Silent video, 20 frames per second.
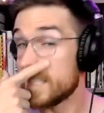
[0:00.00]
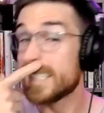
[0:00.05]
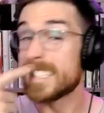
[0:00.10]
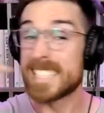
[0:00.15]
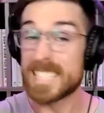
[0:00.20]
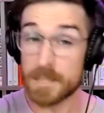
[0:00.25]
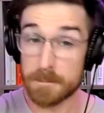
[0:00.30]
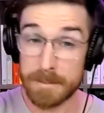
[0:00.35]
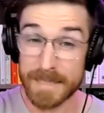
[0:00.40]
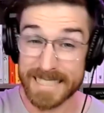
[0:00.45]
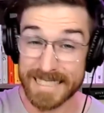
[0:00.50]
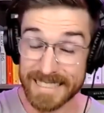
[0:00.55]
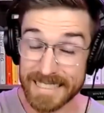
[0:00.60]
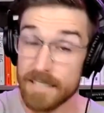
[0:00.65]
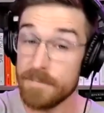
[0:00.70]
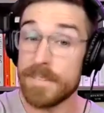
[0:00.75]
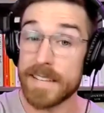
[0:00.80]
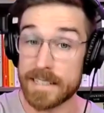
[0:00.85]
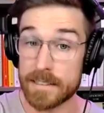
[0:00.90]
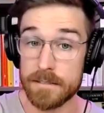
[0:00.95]

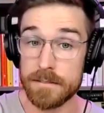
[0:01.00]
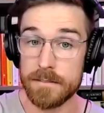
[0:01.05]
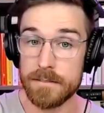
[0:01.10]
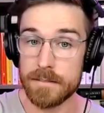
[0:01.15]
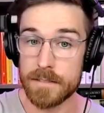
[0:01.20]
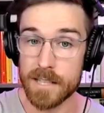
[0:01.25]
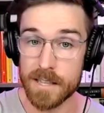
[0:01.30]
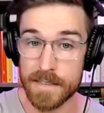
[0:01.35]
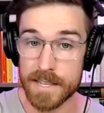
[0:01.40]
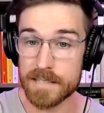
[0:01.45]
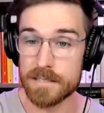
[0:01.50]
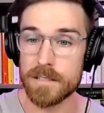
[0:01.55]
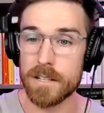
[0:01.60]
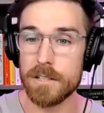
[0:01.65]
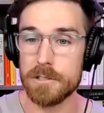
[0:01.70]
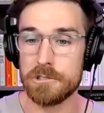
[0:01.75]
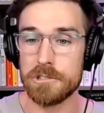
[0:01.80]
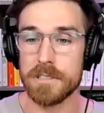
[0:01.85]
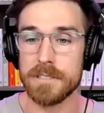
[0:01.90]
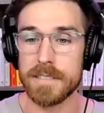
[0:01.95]
specific to this
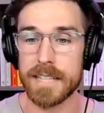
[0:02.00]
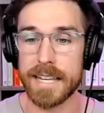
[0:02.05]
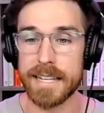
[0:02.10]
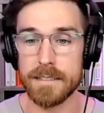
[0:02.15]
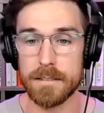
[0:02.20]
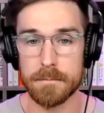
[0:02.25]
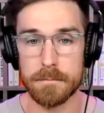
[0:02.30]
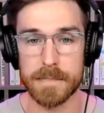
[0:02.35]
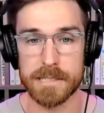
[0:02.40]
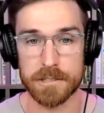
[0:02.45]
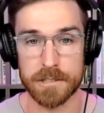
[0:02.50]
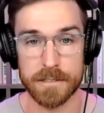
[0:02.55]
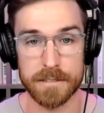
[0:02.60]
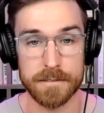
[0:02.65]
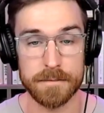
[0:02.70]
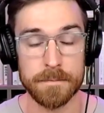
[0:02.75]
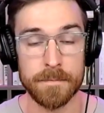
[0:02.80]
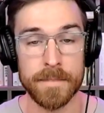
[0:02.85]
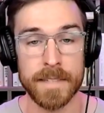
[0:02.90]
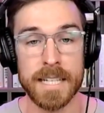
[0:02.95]
OCEANGATE
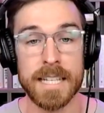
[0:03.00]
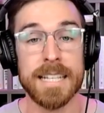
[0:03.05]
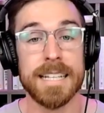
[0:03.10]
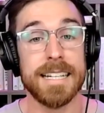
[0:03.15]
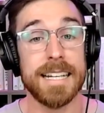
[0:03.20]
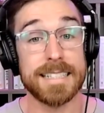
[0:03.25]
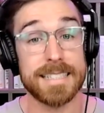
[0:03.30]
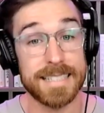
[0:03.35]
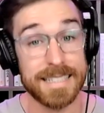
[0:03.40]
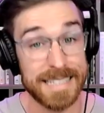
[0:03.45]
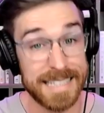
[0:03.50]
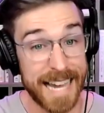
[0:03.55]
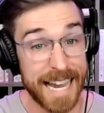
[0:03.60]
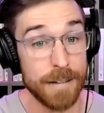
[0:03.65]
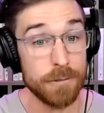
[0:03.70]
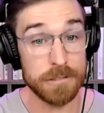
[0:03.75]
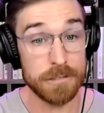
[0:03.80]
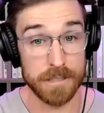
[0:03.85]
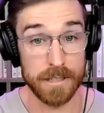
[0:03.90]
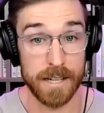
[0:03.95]
mission, it
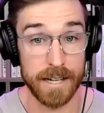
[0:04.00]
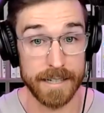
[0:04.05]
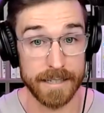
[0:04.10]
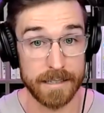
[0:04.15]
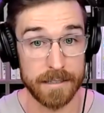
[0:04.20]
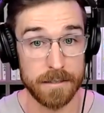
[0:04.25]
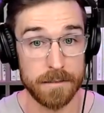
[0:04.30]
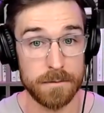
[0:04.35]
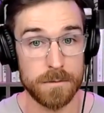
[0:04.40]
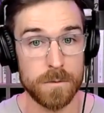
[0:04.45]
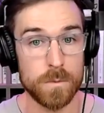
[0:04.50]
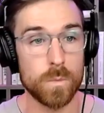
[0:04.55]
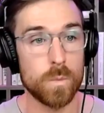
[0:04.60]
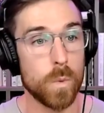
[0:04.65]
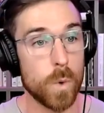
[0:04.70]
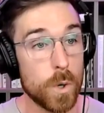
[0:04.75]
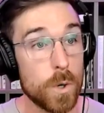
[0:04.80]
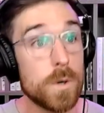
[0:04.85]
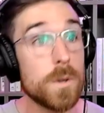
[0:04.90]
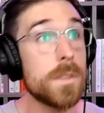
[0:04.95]
sounds like,
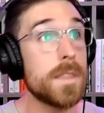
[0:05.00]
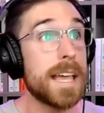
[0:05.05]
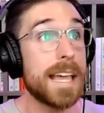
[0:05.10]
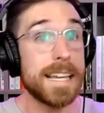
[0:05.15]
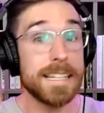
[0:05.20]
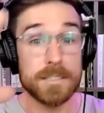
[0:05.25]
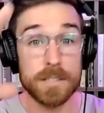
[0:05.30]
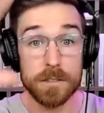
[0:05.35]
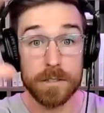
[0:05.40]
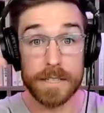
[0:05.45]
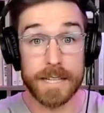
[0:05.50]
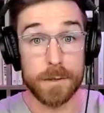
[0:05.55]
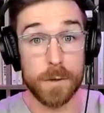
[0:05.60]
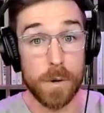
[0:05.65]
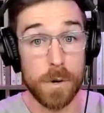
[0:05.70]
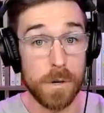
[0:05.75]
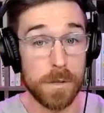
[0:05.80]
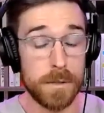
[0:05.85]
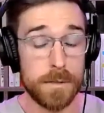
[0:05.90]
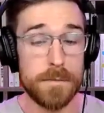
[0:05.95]
were they to look at
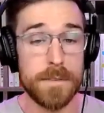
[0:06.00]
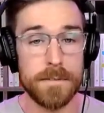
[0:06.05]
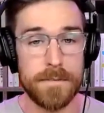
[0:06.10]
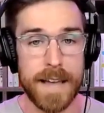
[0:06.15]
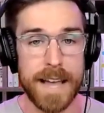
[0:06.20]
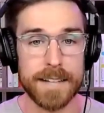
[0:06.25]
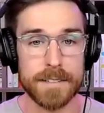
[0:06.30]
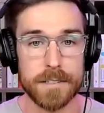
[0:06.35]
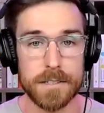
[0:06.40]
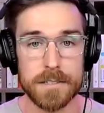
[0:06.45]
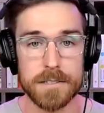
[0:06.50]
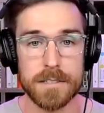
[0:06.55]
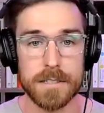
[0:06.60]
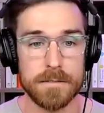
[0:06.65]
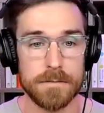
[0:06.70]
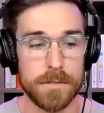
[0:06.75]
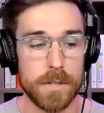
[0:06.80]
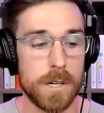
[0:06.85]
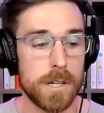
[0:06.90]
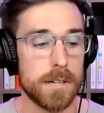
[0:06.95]
all of the factors
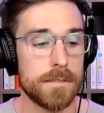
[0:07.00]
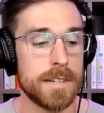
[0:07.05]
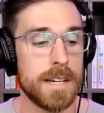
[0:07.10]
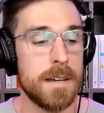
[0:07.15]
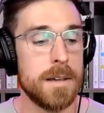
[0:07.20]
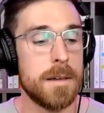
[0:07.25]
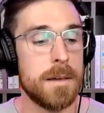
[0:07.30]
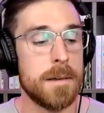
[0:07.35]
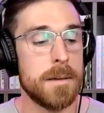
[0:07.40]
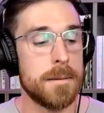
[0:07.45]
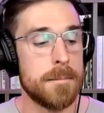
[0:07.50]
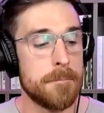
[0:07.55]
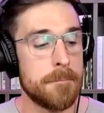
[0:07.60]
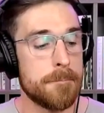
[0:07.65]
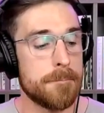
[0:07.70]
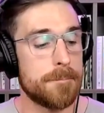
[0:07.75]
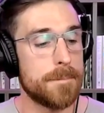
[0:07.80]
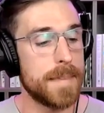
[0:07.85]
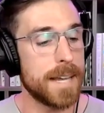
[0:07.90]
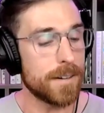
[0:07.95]
involved,
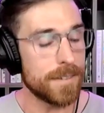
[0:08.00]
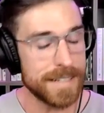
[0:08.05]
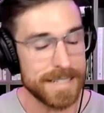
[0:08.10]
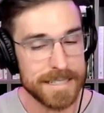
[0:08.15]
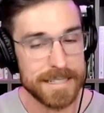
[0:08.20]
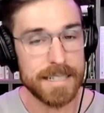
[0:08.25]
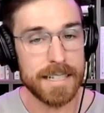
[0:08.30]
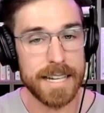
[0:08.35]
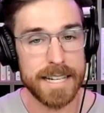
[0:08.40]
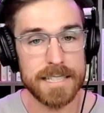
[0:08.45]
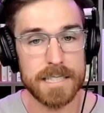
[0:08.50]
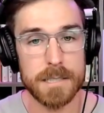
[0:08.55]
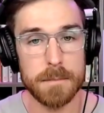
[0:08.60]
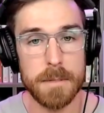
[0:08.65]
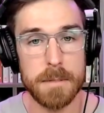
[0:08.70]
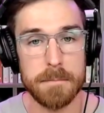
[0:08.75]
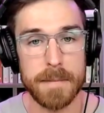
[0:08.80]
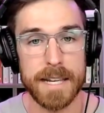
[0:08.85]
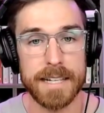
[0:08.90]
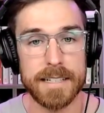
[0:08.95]
there is a case to
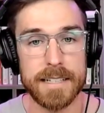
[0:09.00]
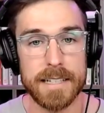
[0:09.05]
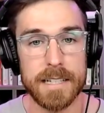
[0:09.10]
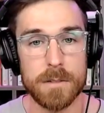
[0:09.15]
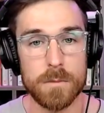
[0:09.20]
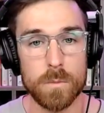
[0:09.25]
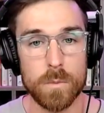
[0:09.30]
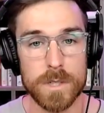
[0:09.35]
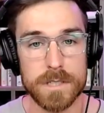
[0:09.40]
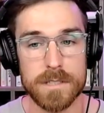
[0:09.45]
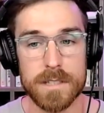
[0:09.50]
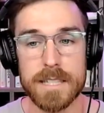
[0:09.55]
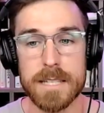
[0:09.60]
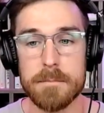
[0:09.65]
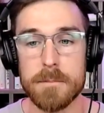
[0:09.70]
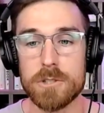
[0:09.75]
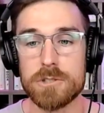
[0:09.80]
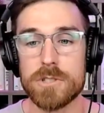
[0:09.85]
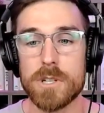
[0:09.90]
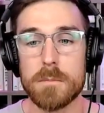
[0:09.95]
be made it wasn't
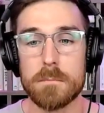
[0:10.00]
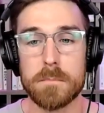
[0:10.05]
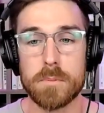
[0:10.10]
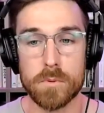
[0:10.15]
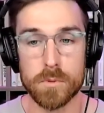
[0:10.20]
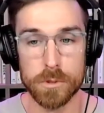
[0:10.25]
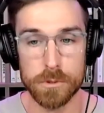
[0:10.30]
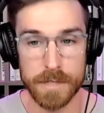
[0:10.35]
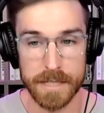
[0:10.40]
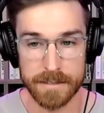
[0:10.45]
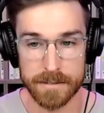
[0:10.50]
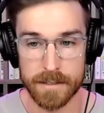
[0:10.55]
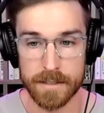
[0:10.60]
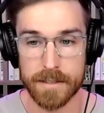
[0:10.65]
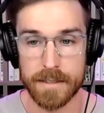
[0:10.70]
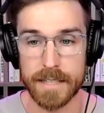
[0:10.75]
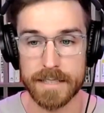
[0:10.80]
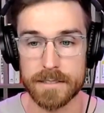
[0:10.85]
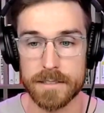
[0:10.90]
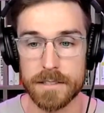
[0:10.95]
the most prudent
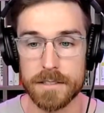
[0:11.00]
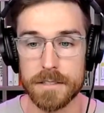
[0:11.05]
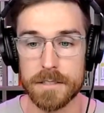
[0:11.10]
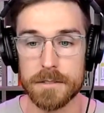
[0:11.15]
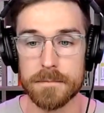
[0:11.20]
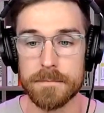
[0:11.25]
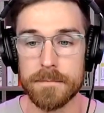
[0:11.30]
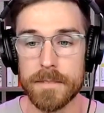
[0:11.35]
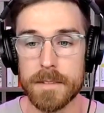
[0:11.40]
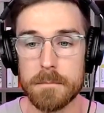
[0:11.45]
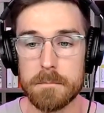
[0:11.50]
thing to do.